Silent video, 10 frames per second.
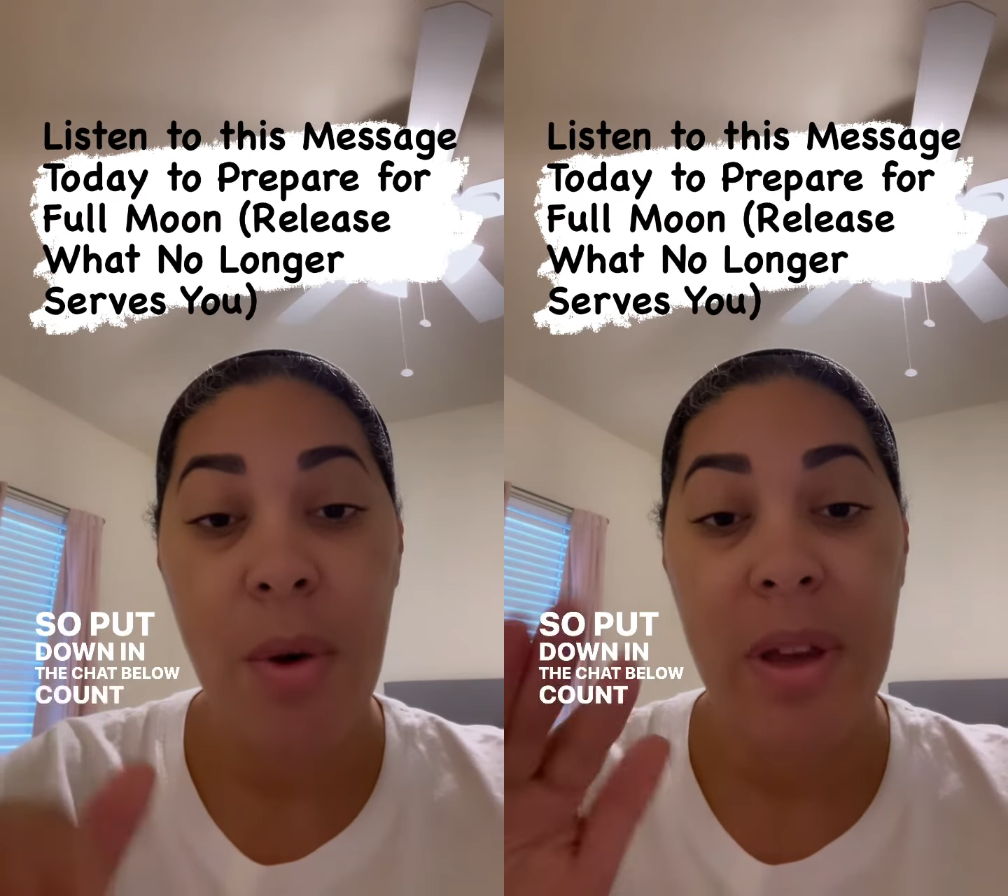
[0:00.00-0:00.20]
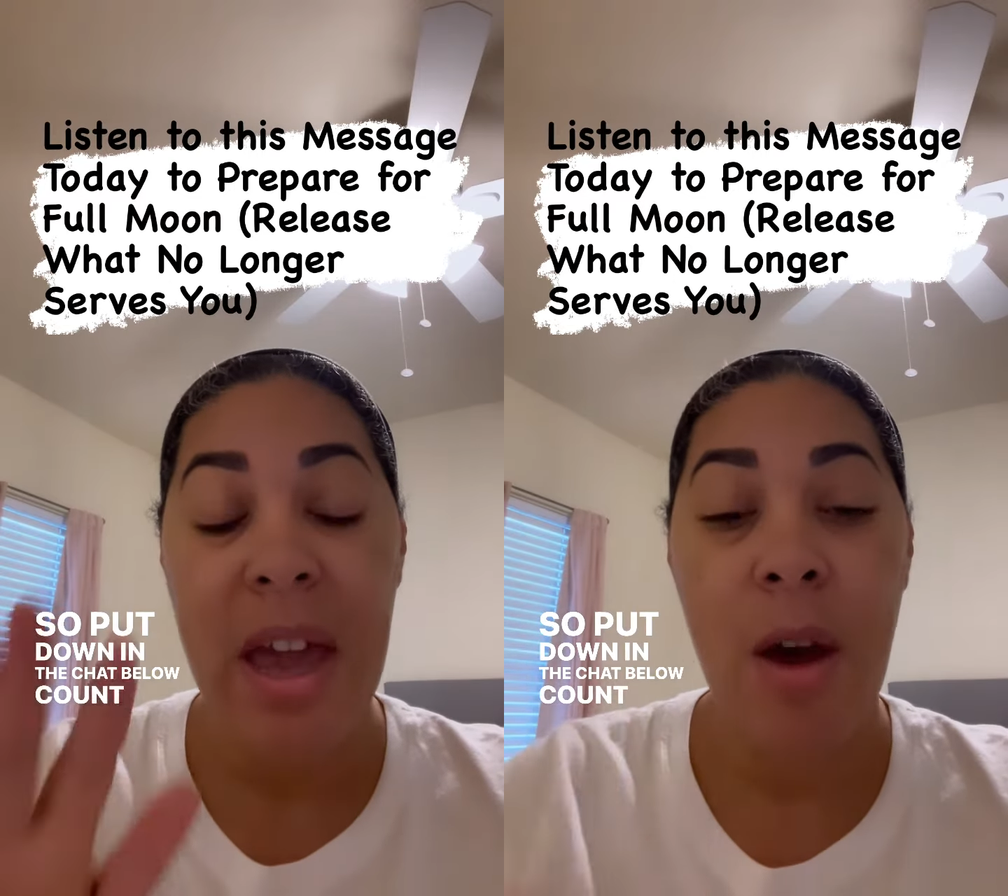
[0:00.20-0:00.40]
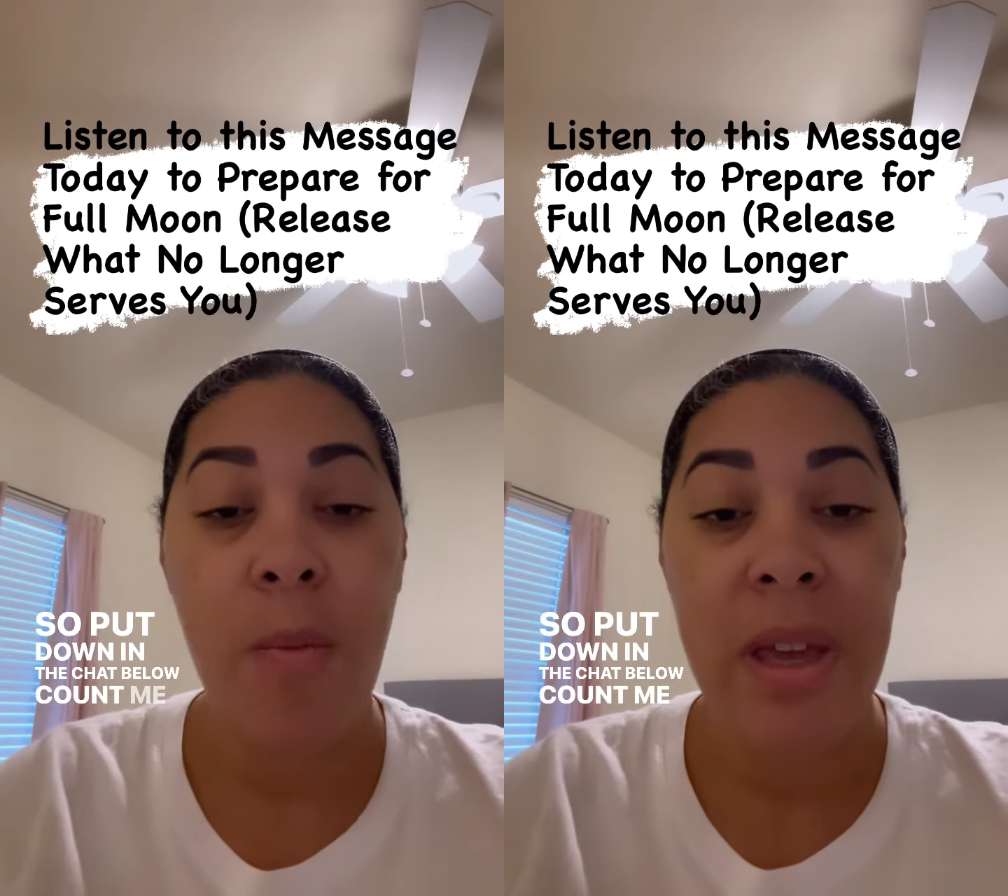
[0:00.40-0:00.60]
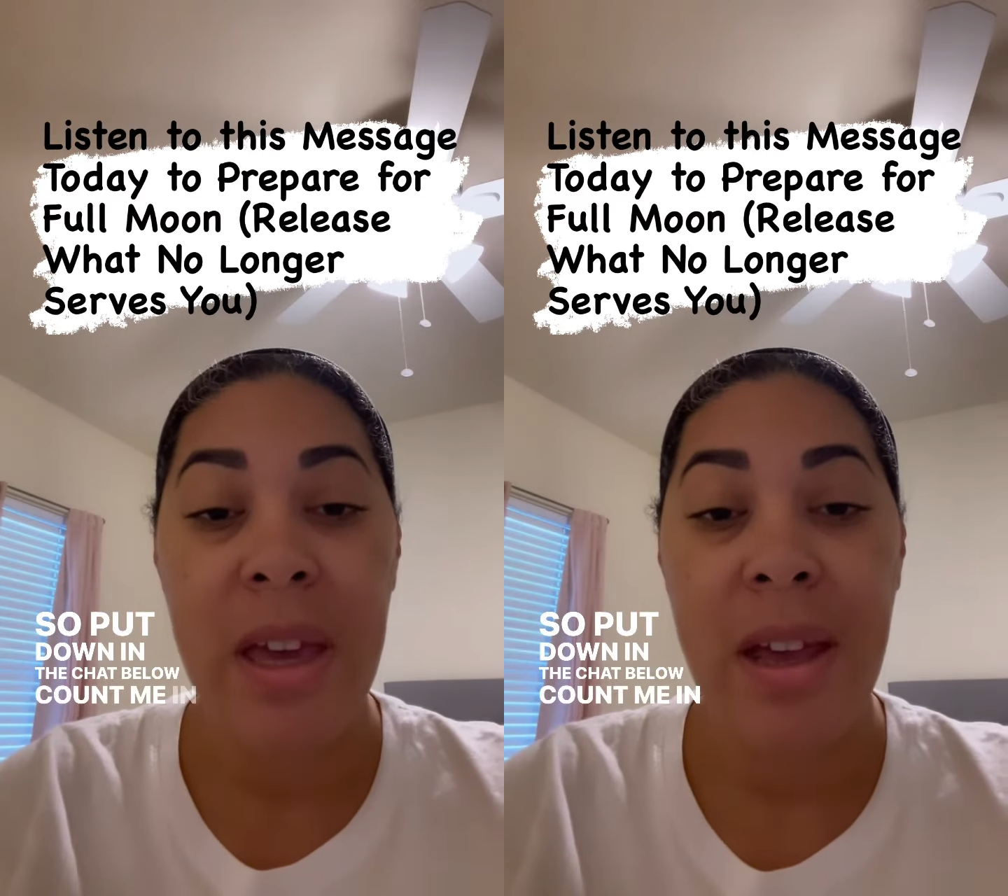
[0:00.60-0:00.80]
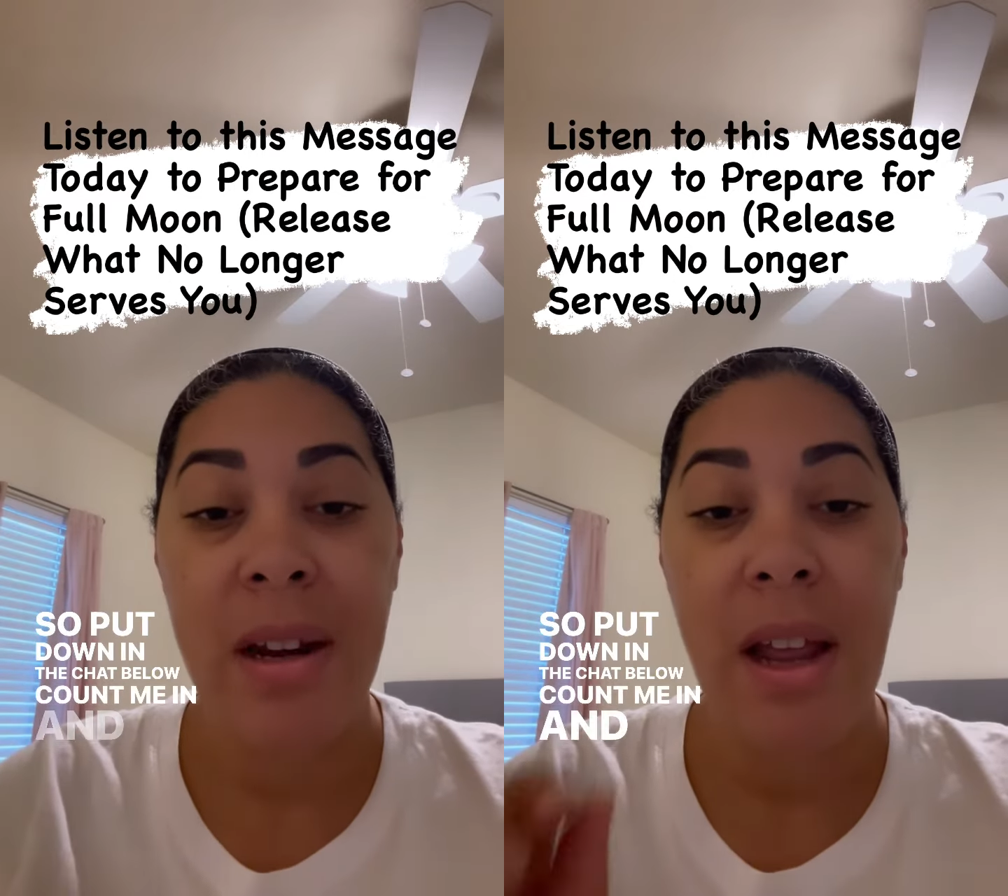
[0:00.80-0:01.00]
count me
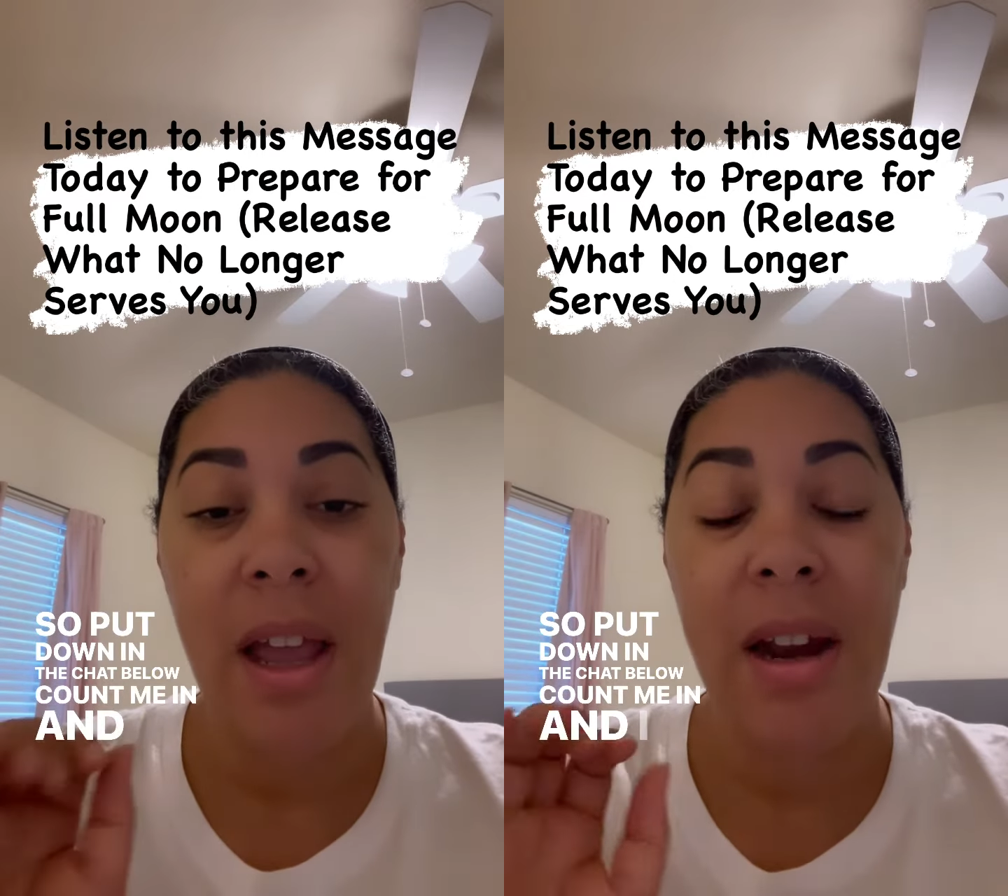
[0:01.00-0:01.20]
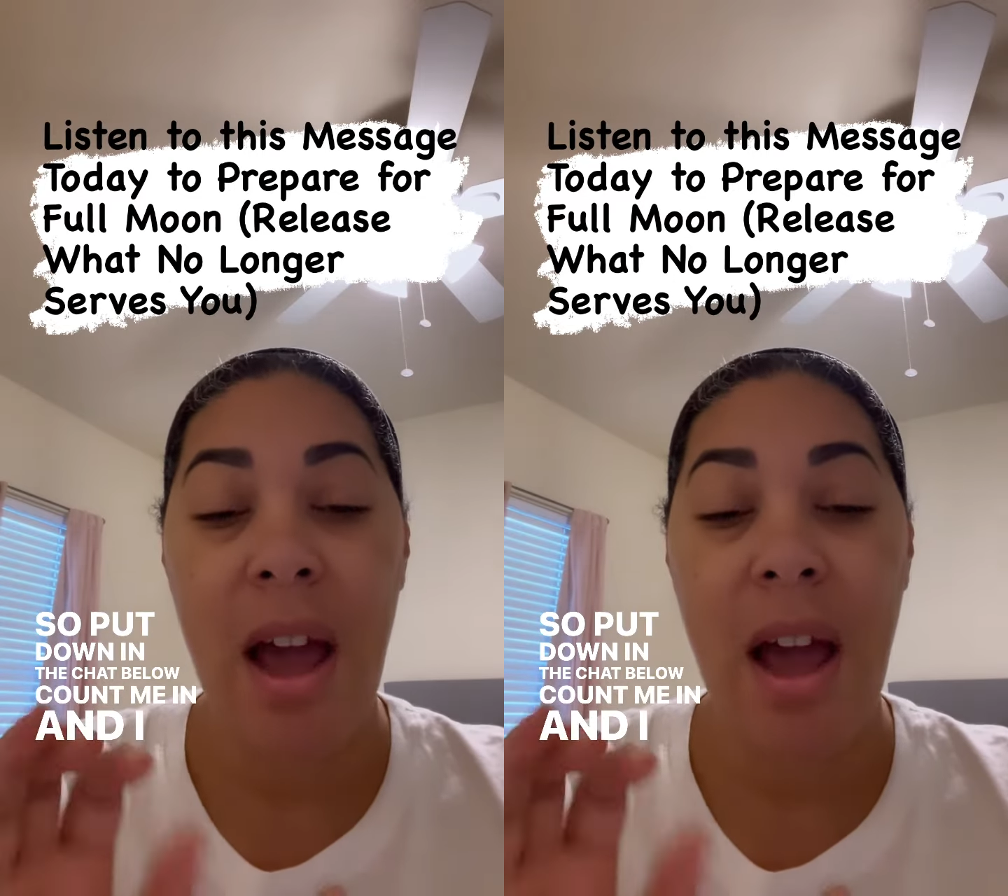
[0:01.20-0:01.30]
in, and